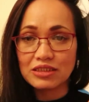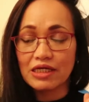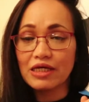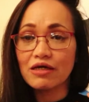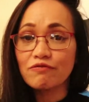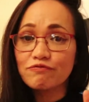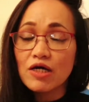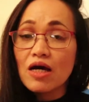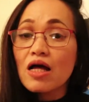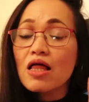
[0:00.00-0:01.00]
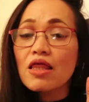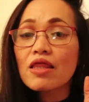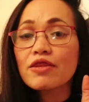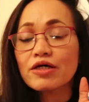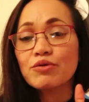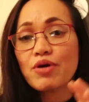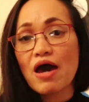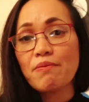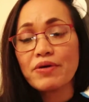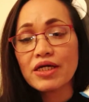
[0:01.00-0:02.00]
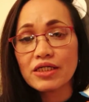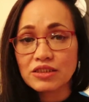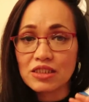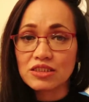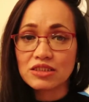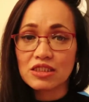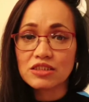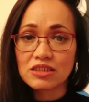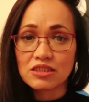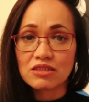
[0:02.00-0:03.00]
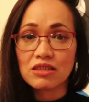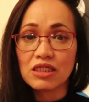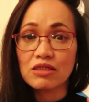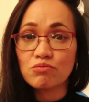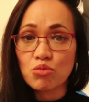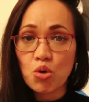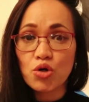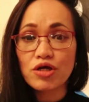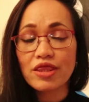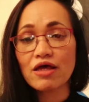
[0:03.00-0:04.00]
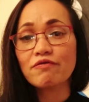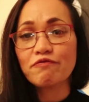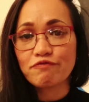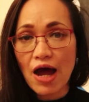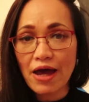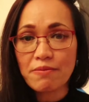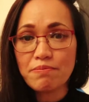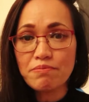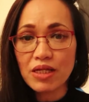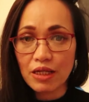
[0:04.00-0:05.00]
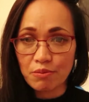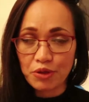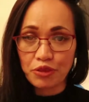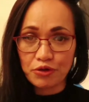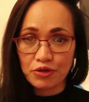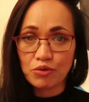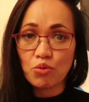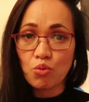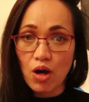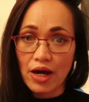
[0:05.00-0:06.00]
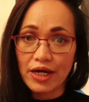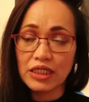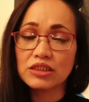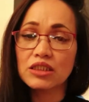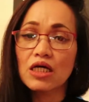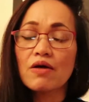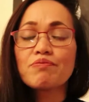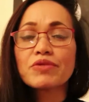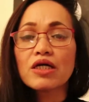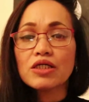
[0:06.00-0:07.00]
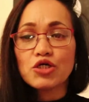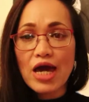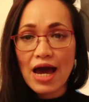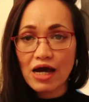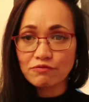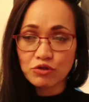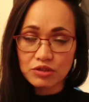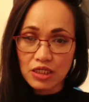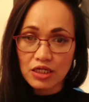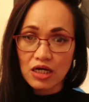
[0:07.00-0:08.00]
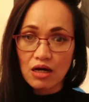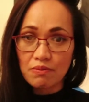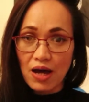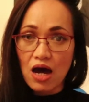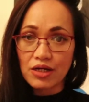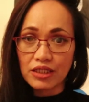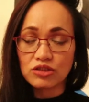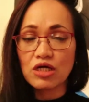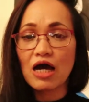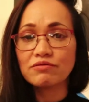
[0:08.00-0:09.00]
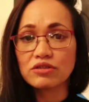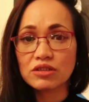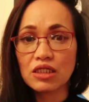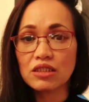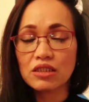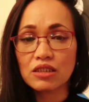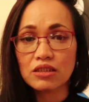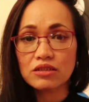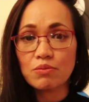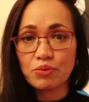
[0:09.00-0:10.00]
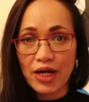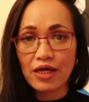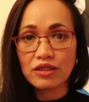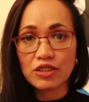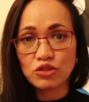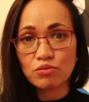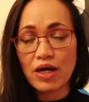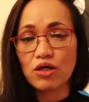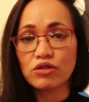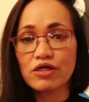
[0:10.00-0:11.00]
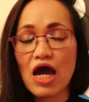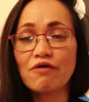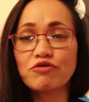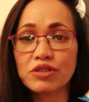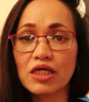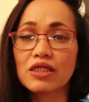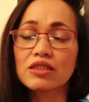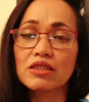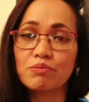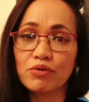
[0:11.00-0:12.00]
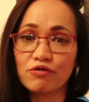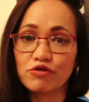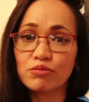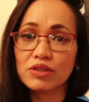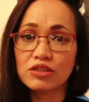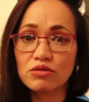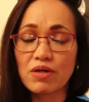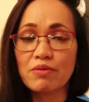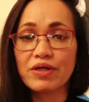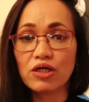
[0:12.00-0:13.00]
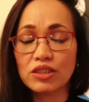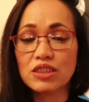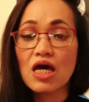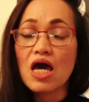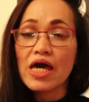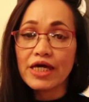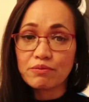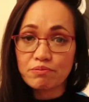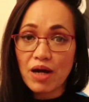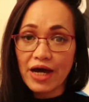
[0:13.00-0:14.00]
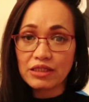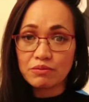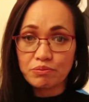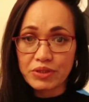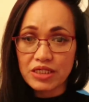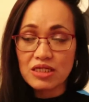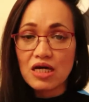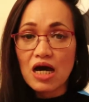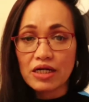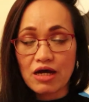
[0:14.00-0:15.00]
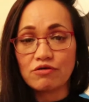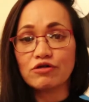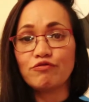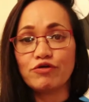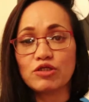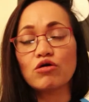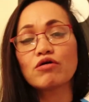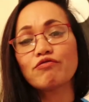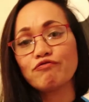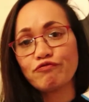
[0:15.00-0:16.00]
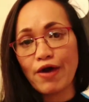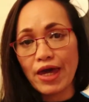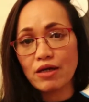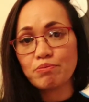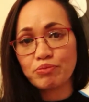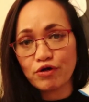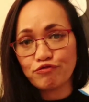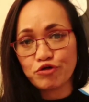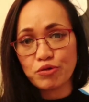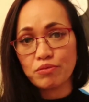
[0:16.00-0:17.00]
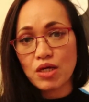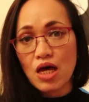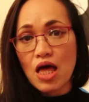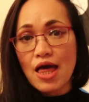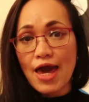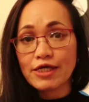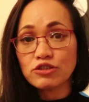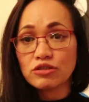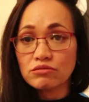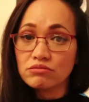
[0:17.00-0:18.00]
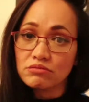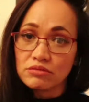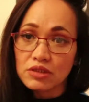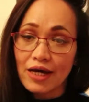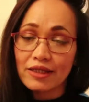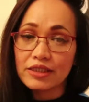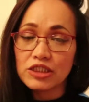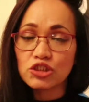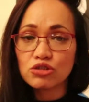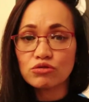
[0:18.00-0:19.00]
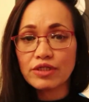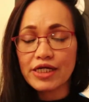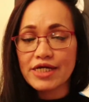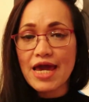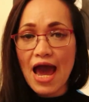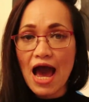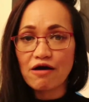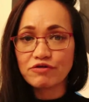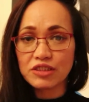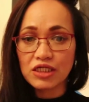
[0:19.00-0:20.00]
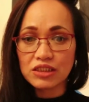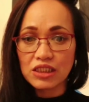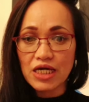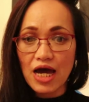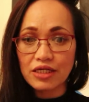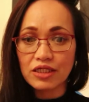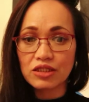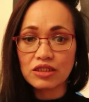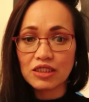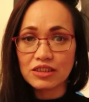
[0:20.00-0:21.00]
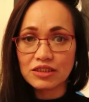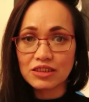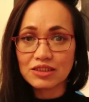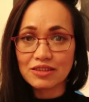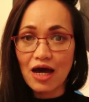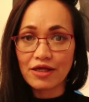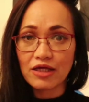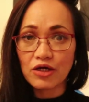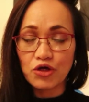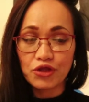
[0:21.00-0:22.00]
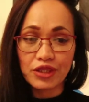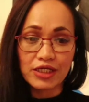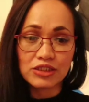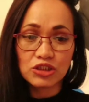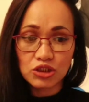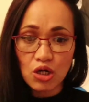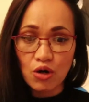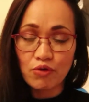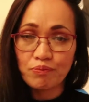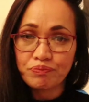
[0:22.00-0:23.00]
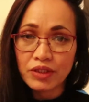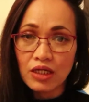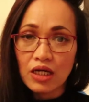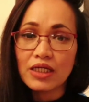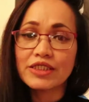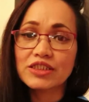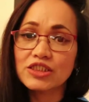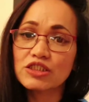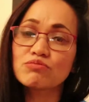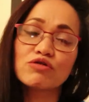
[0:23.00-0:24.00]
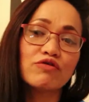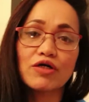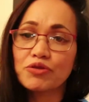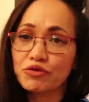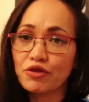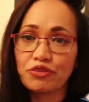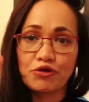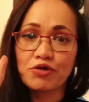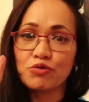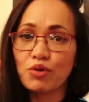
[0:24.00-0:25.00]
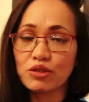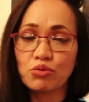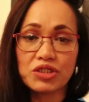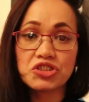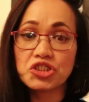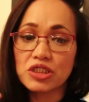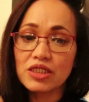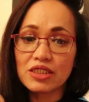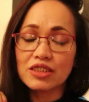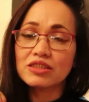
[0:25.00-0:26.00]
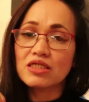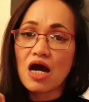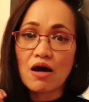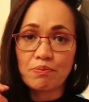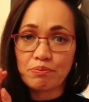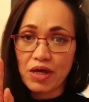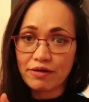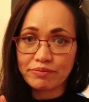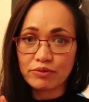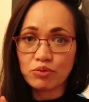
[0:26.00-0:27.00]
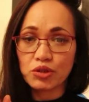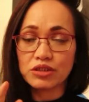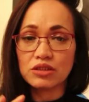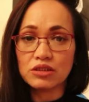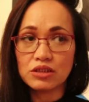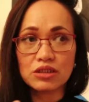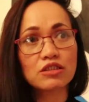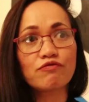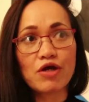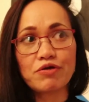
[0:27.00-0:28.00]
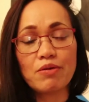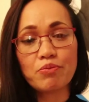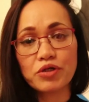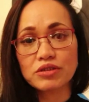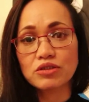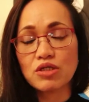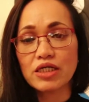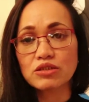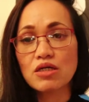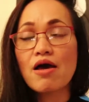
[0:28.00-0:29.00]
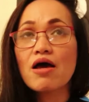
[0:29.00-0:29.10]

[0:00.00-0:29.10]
If the wrapping is excess in more than 5 millimeter wide, you have to think about it. You have to think the brand that you buy, or you have to think the perfume that you buy, because it might be a counterfeit or fake perfume, and at least you already have an idea that this is not a good thing. So let's just move on to the third one, which is a paperboard. That's very important to us.